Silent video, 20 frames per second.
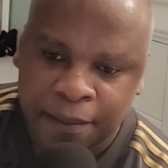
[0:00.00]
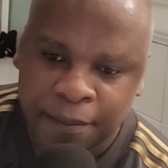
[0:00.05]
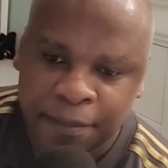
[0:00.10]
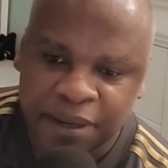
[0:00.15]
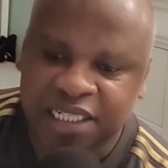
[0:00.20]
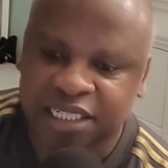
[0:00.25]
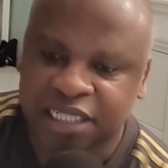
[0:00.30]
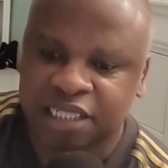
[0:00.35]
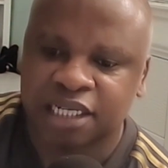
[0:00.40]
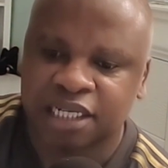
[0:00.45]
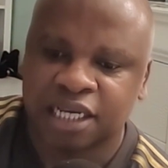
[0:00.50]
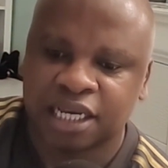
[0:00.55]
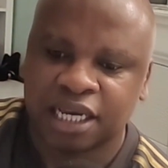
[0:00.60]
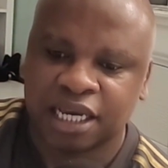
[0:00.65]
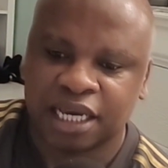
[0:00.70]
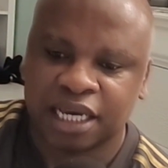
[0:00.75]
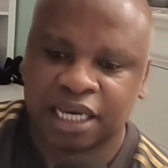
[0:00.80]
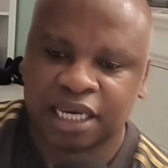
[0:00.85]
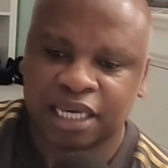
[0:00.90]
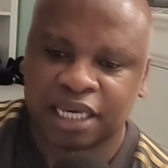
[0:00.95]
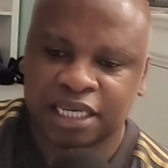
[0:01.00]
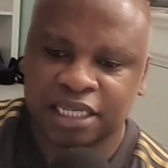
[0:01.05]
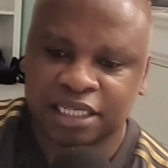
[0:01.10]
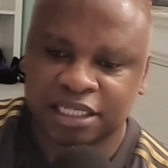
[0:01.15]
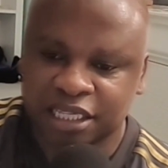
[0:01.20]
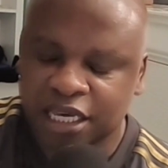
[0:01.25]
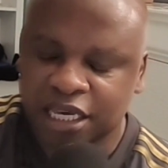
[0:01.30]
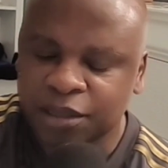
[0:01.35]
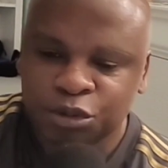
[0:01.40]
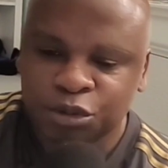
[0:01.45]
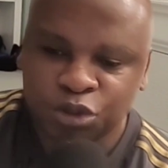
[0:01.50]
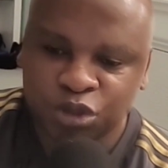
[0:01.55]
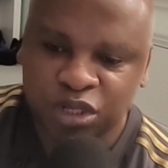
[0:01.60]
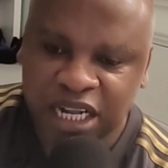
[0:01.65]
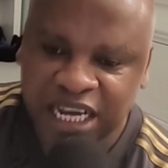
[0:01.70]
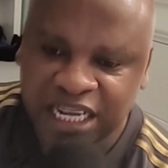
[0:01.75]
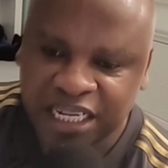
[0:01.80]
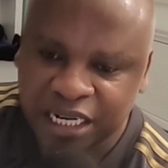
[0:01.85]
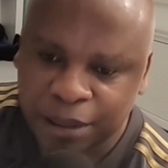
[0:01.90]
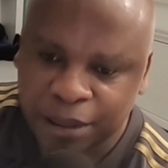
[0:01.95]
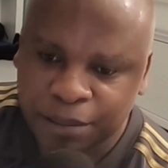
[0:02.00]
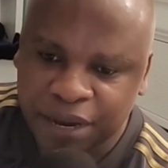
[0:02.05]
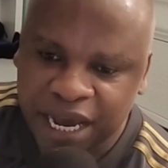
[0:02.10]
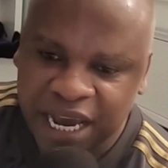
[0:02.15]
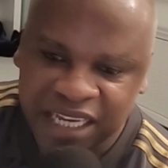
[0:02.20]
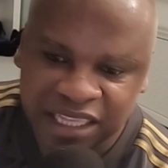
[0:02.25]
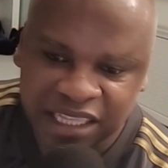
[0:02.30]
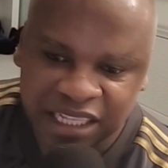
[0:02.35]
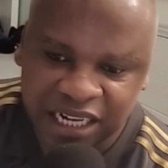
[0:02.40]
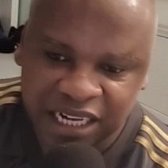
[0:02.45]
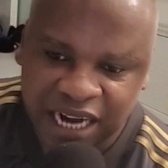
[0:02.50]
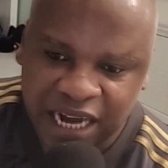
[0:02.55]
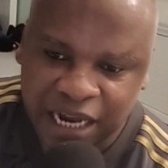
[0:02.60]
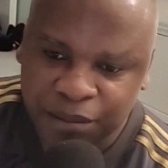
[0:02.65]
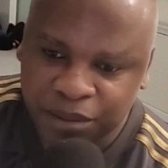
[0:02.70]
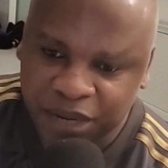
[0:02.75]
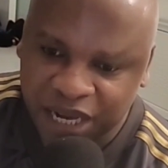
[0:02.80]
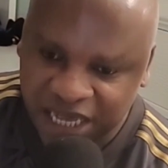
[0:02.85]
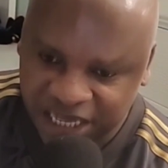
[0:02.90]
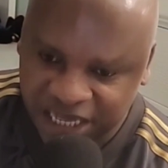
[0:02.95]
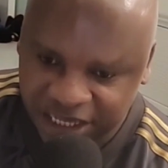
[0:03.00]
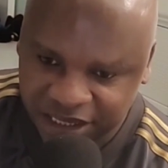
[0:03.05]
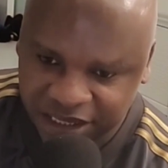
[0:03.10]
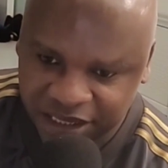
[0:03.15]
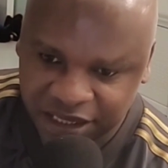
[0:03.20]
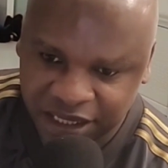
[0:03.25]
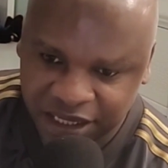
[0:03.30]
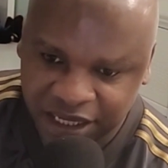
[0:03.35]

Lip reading: But is Caps United buying the right players?